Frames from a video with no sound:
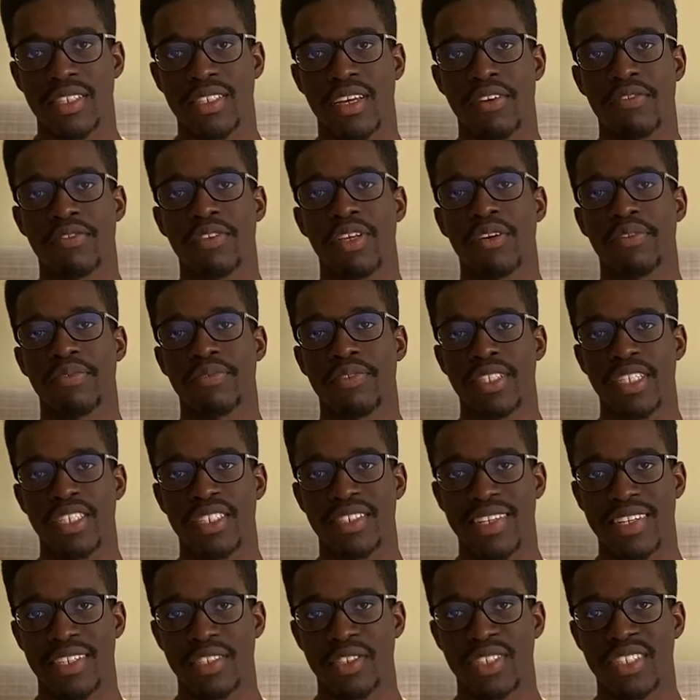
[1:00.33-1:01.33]
After I finished
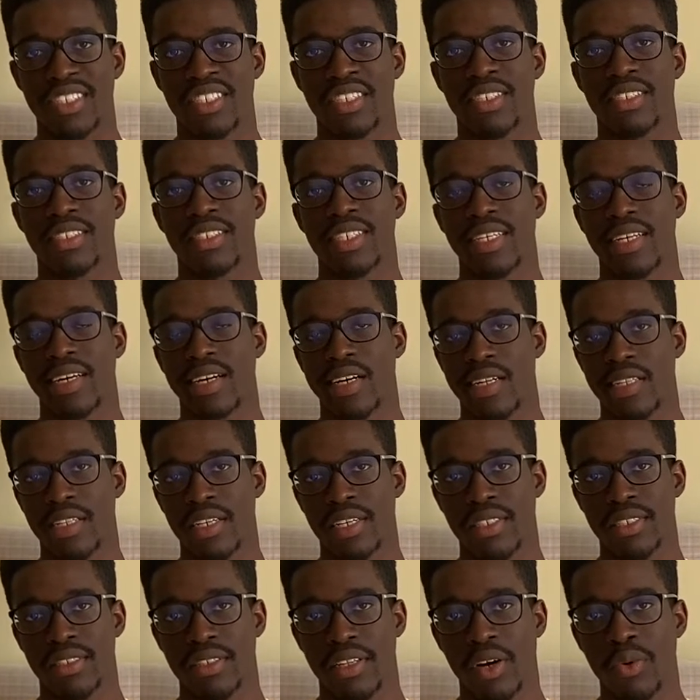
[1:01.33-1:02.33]
SHS in
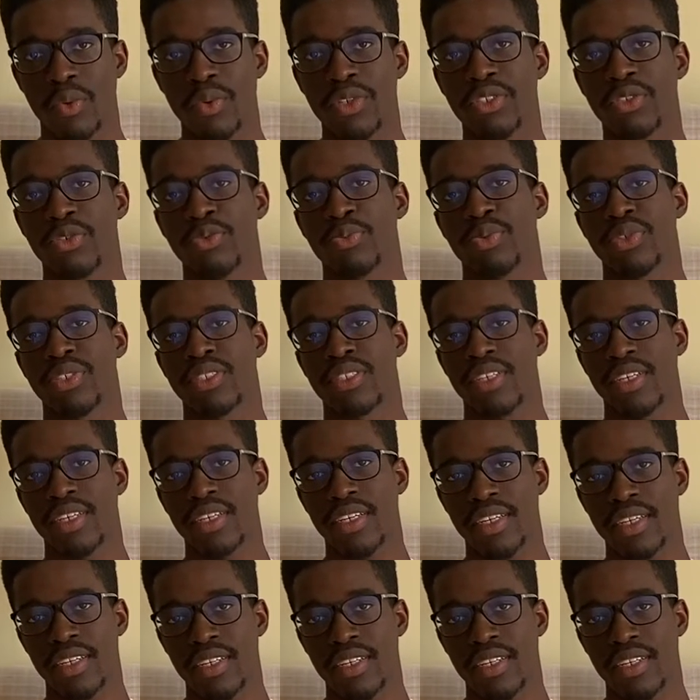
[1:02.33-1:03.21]
Ghana, I went to Presec.